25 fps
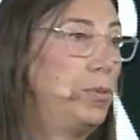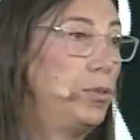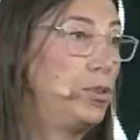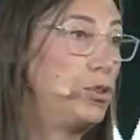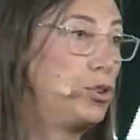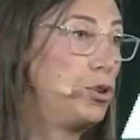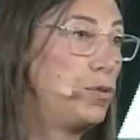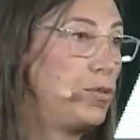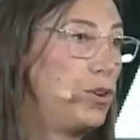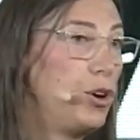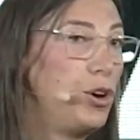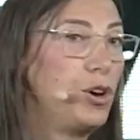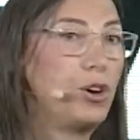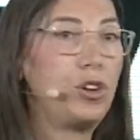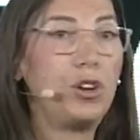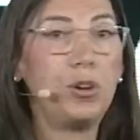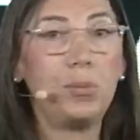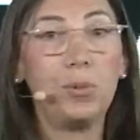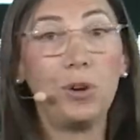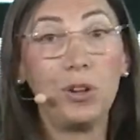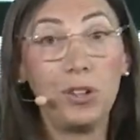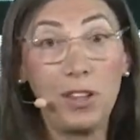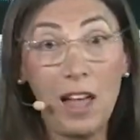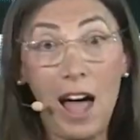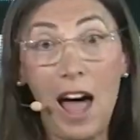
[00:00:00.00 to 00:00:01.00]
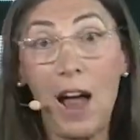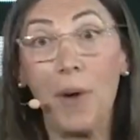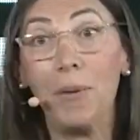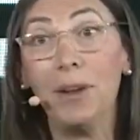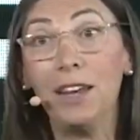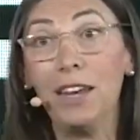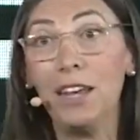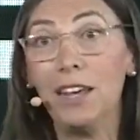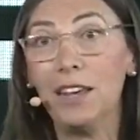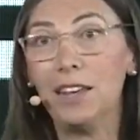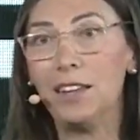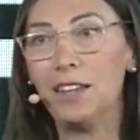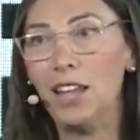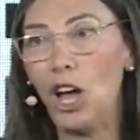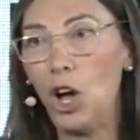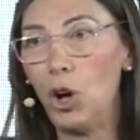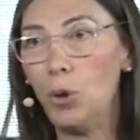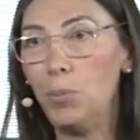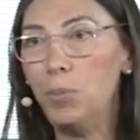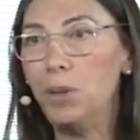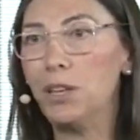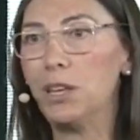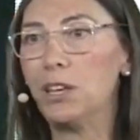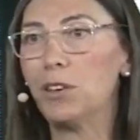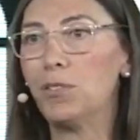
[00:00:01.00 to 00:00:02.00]
You've heard about RNA now
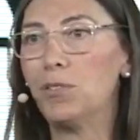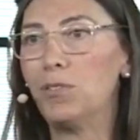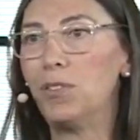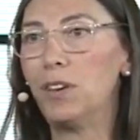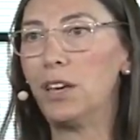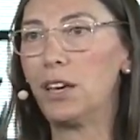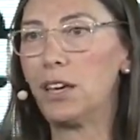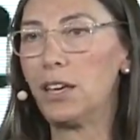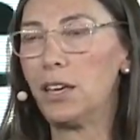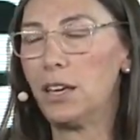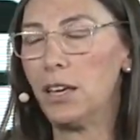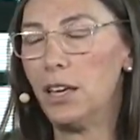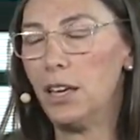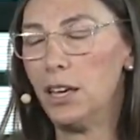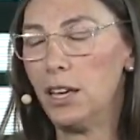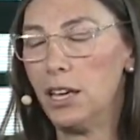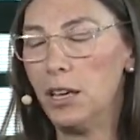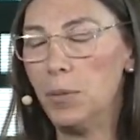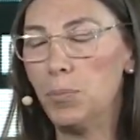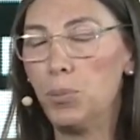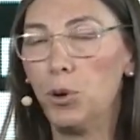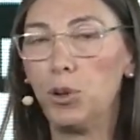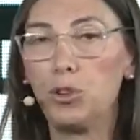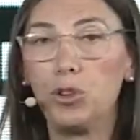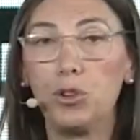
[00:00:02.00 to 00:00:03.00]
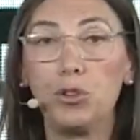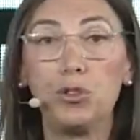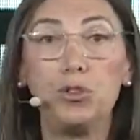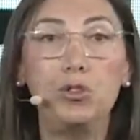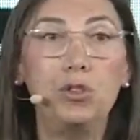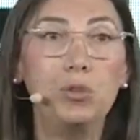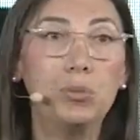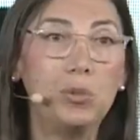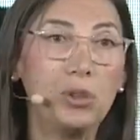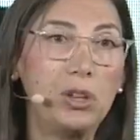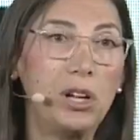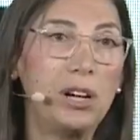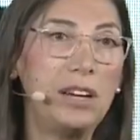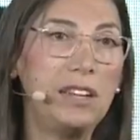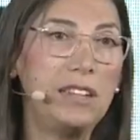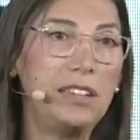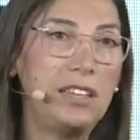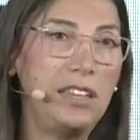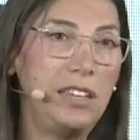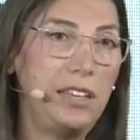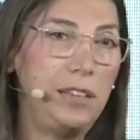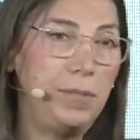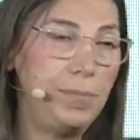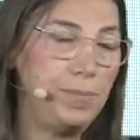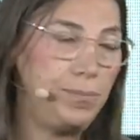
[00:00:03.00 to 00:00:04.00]
being a very important new
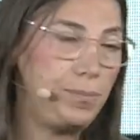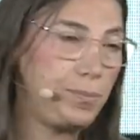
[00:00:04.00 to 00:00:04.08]
modality